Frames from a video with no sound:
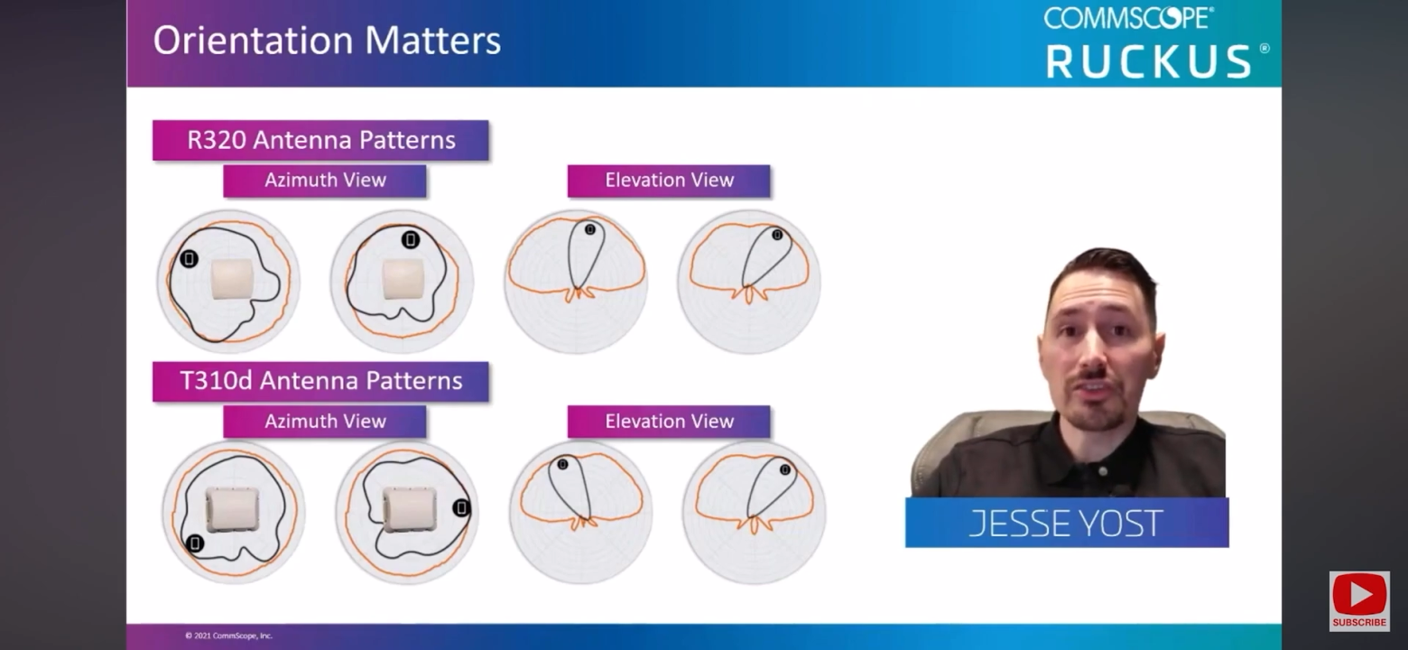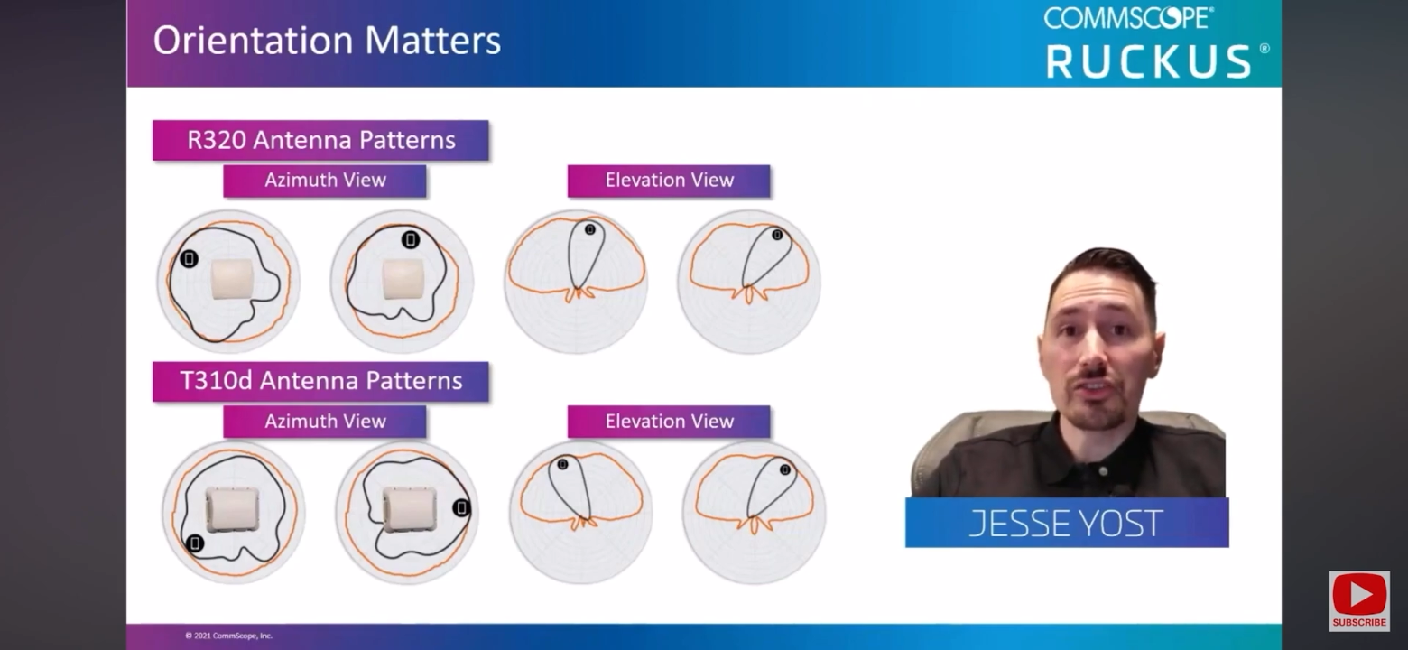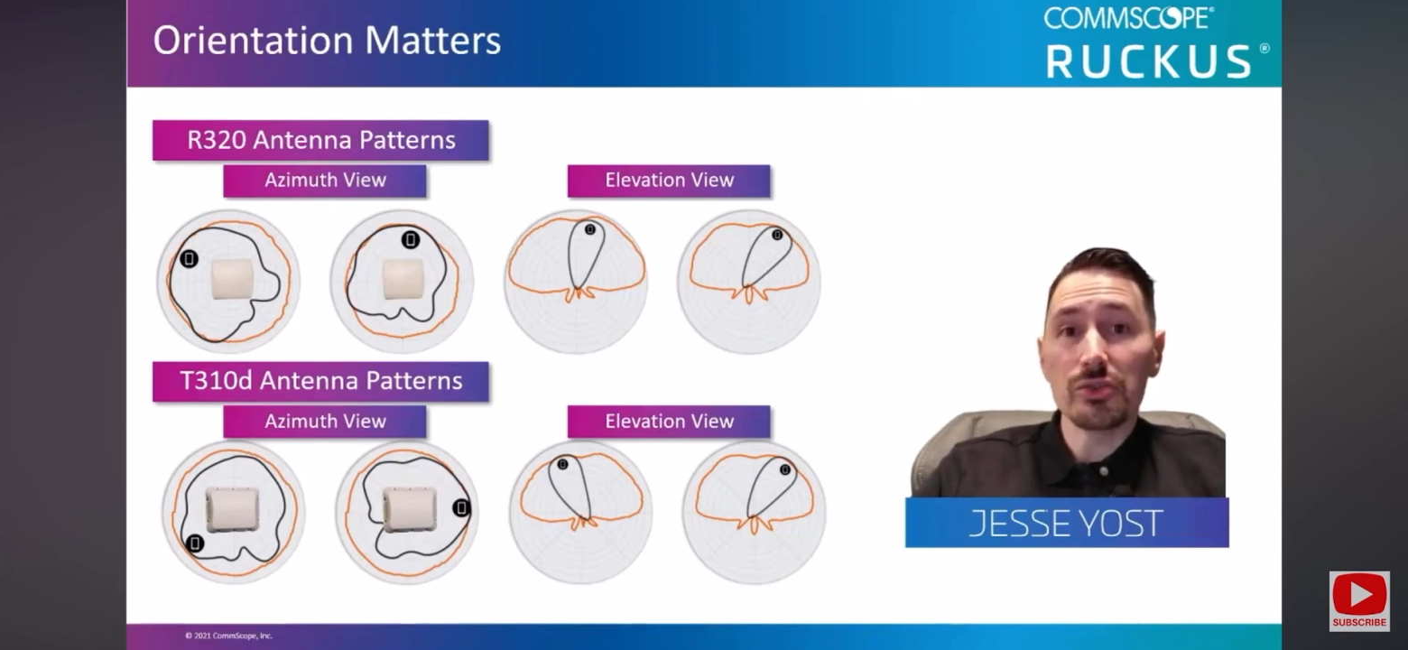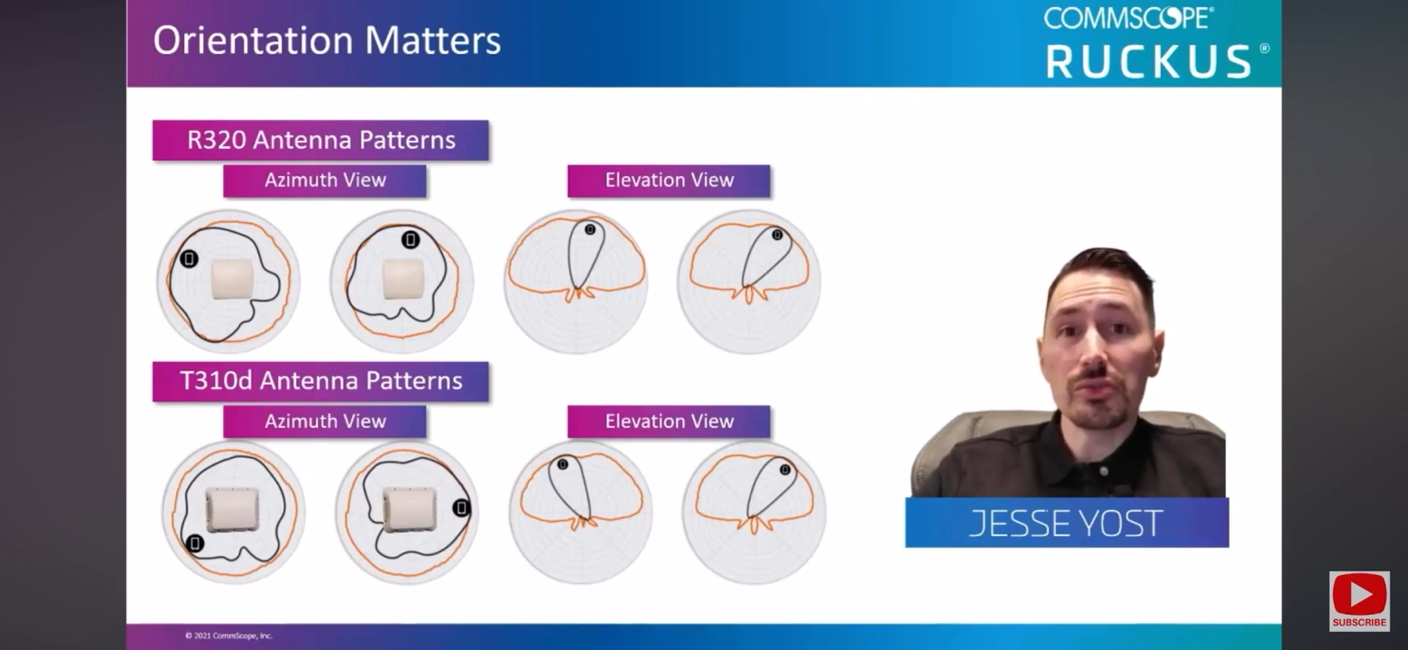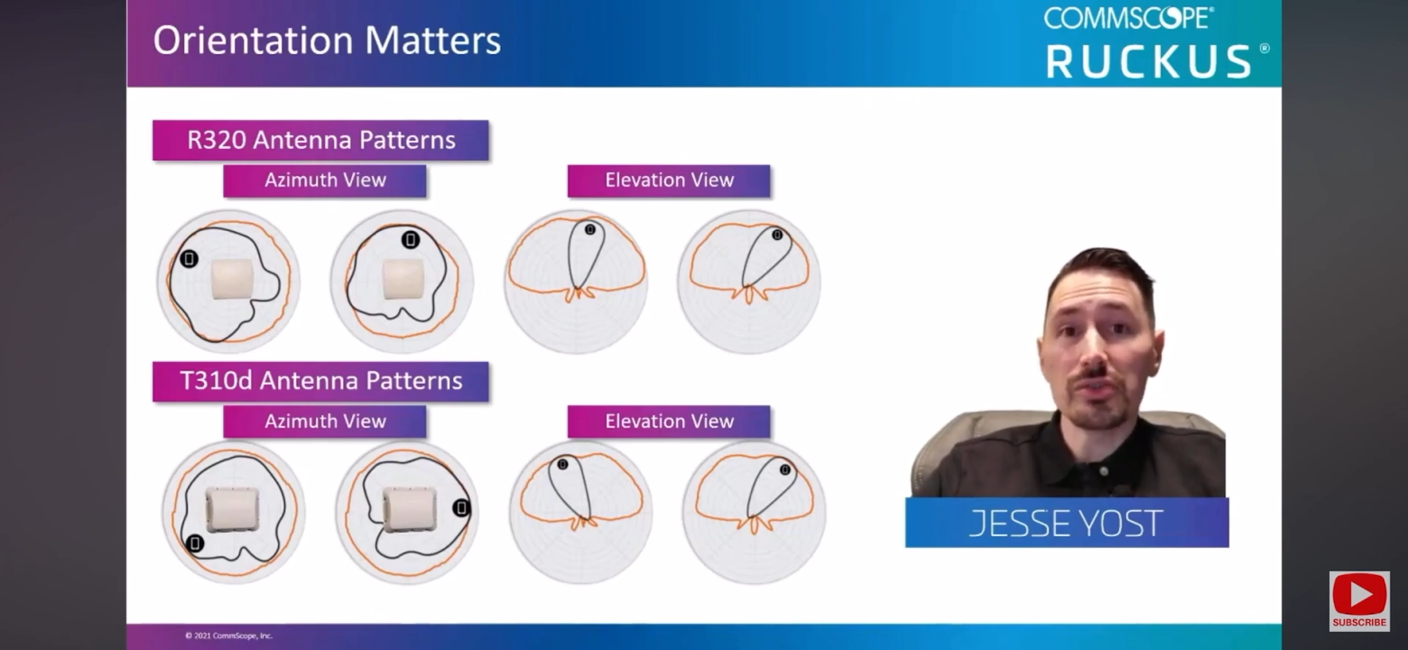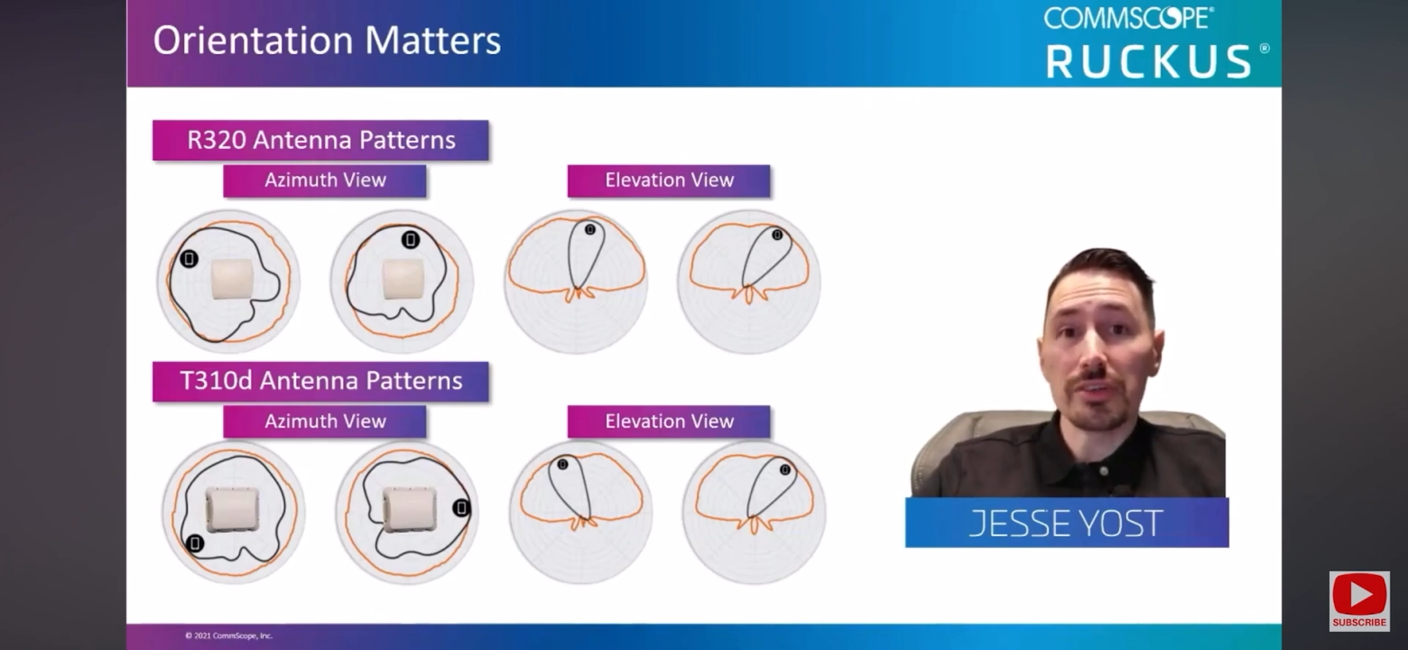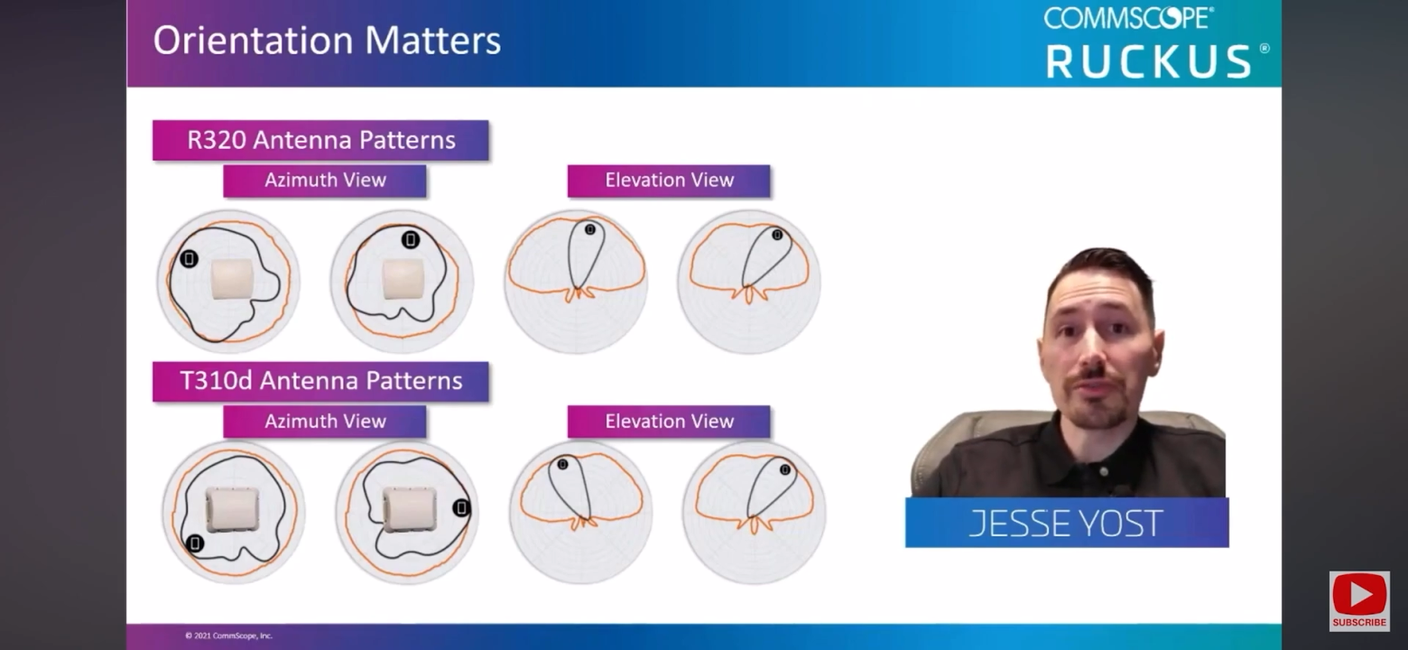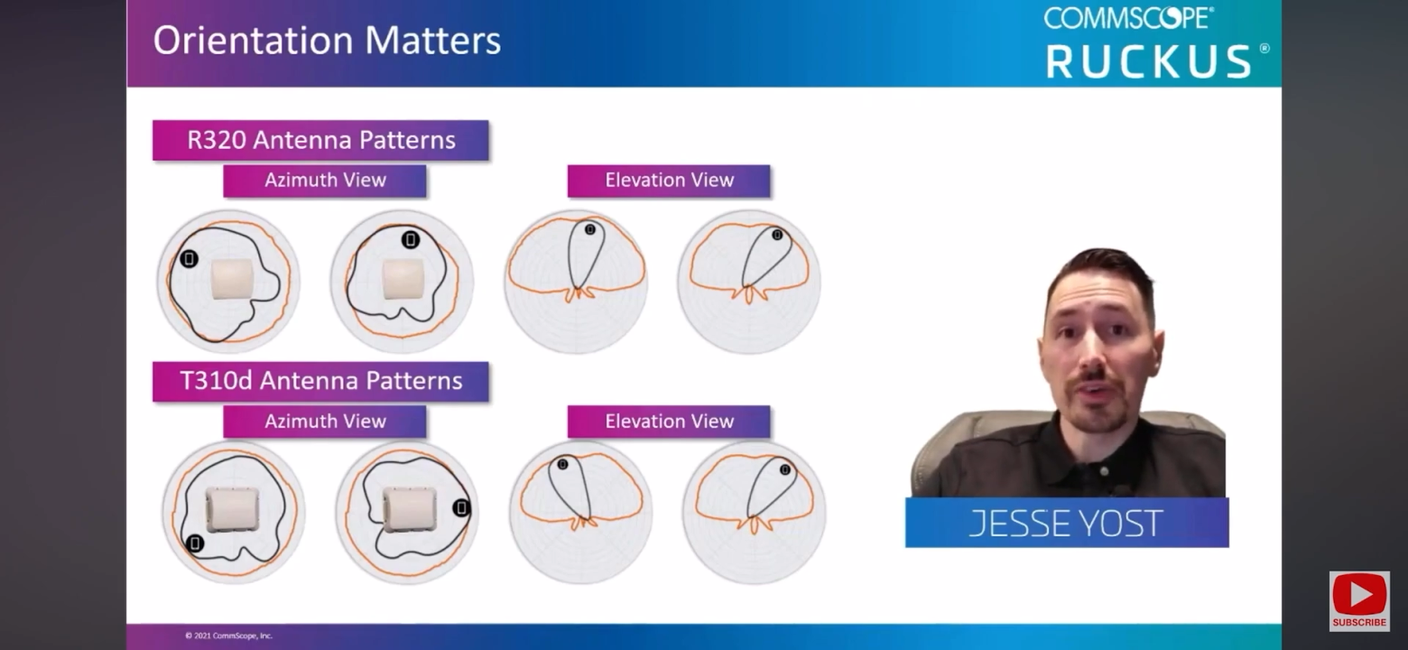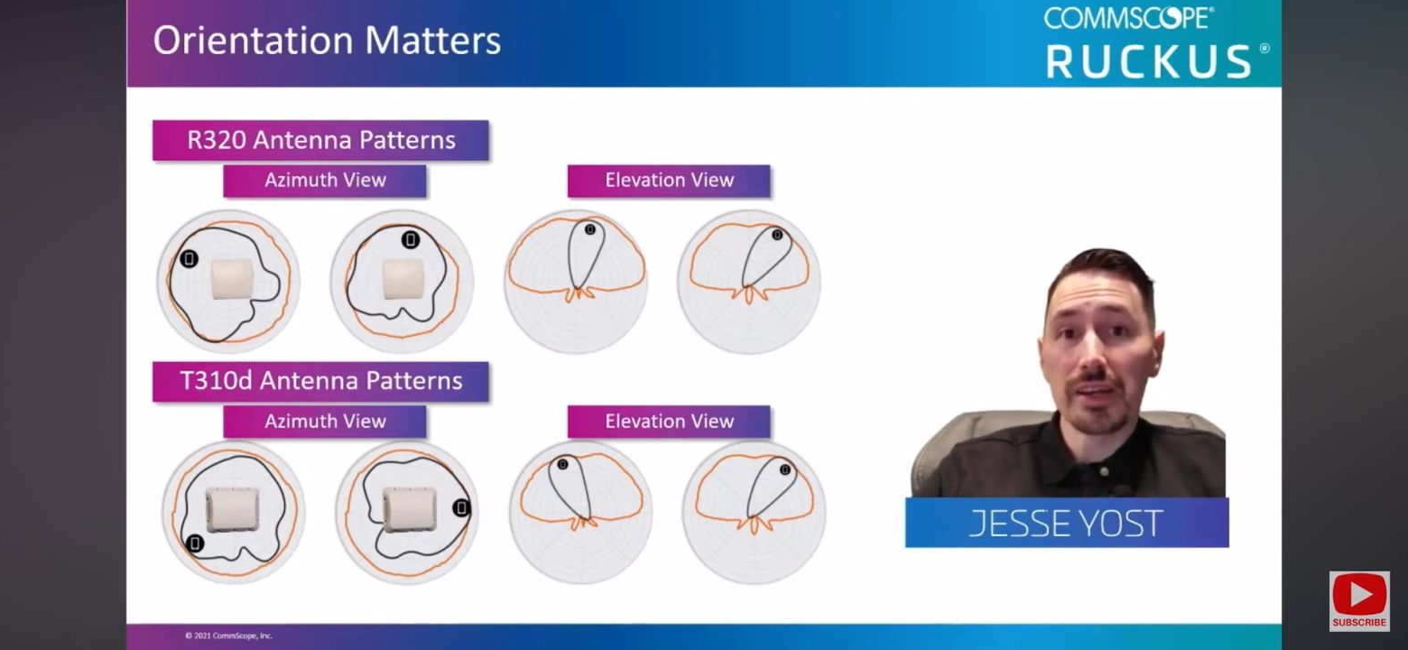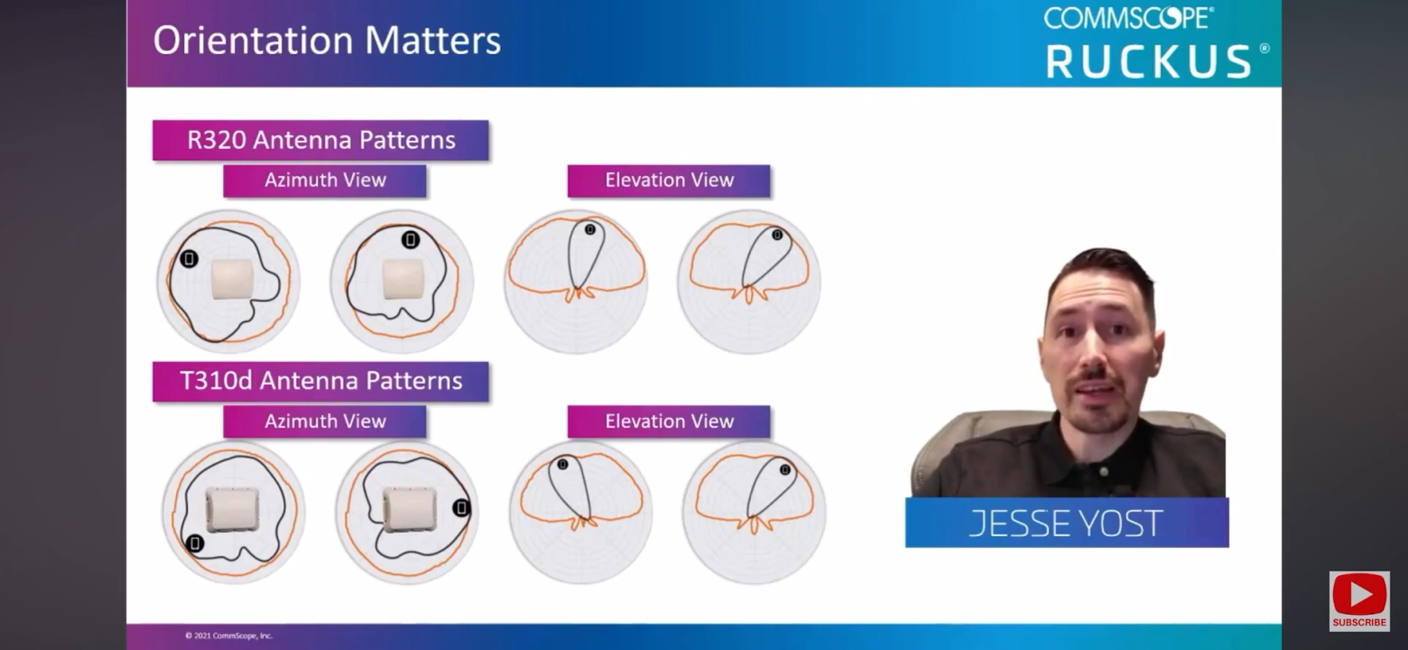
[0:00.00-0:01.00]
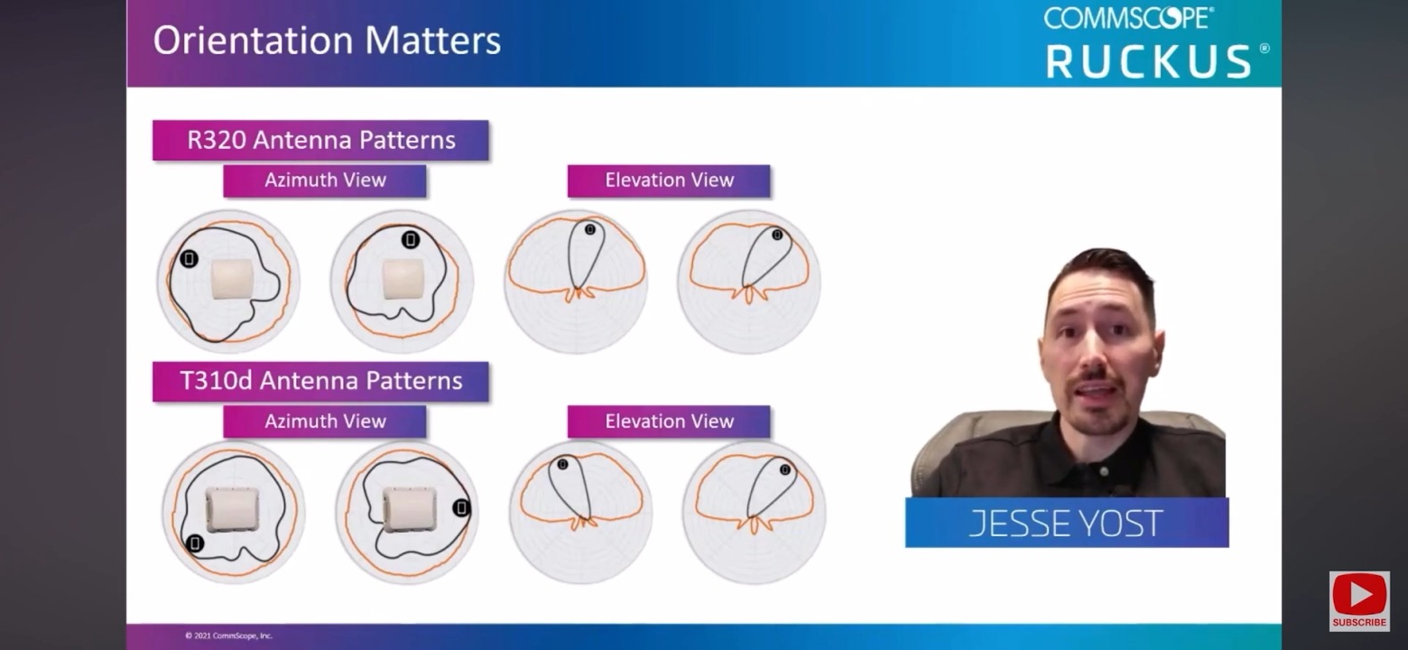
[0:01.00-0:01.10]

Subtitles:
two different